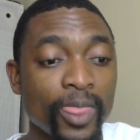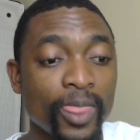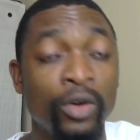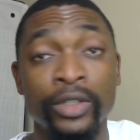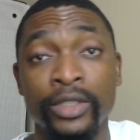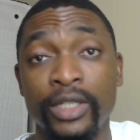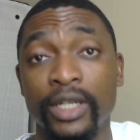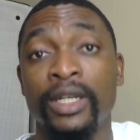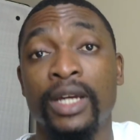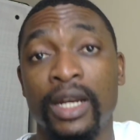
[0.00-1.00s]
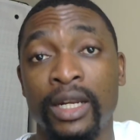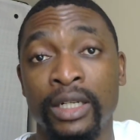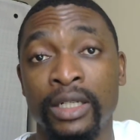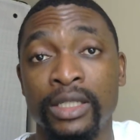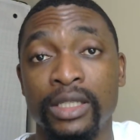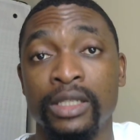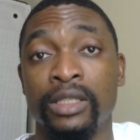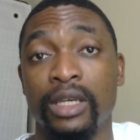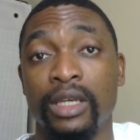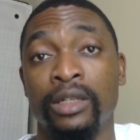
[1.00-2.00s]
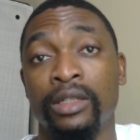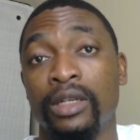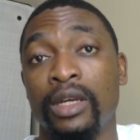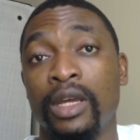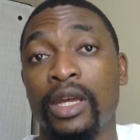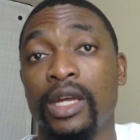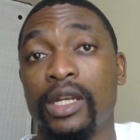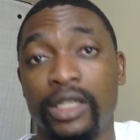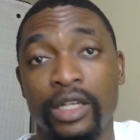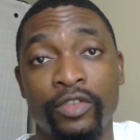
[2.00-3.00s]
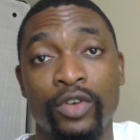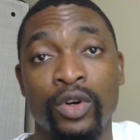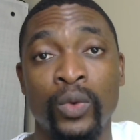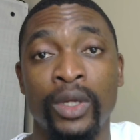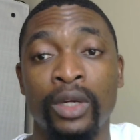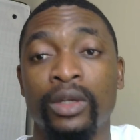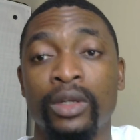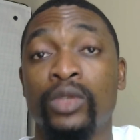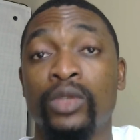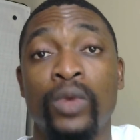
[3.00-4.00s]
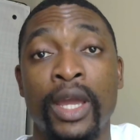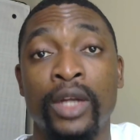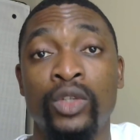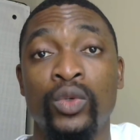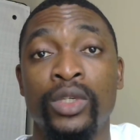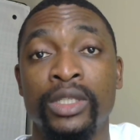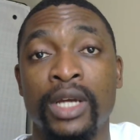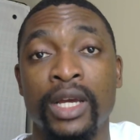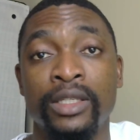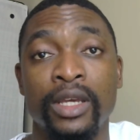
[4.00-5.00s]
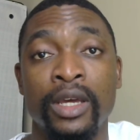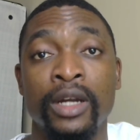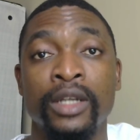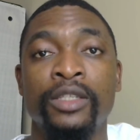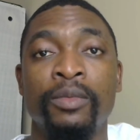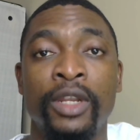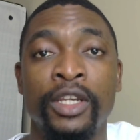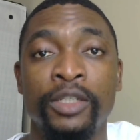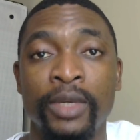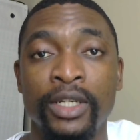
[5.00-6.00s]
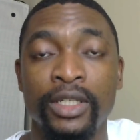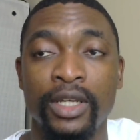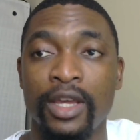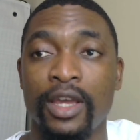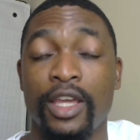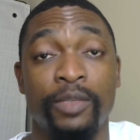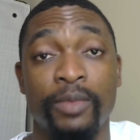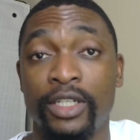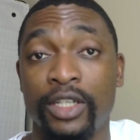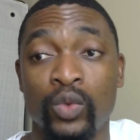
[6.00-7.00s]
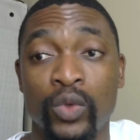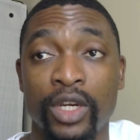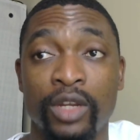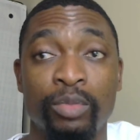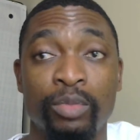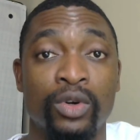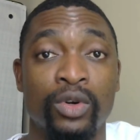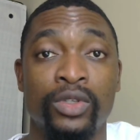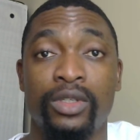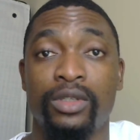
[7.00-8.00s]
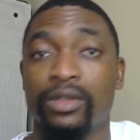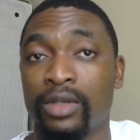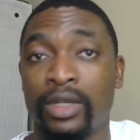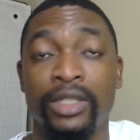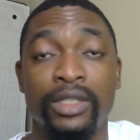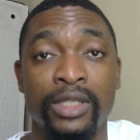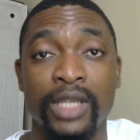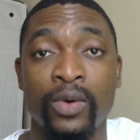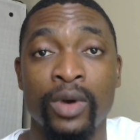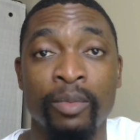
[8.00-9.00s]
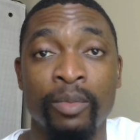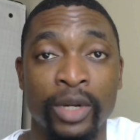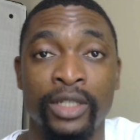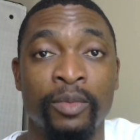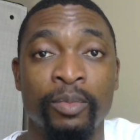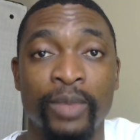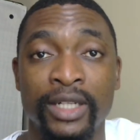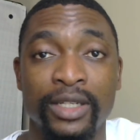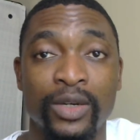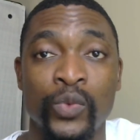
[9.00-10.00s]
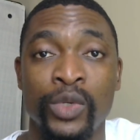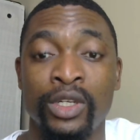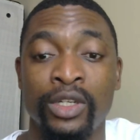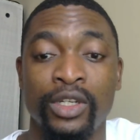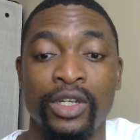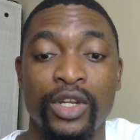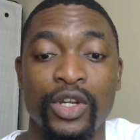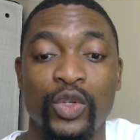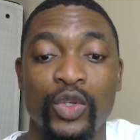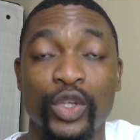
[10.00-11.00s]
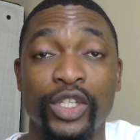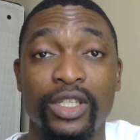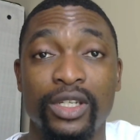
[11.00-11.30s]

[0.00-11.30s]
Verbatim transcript: on technical analysis and trend following. Yes, we like to discuss uh, risk management as much as we can, because that is our bread and butter. We don't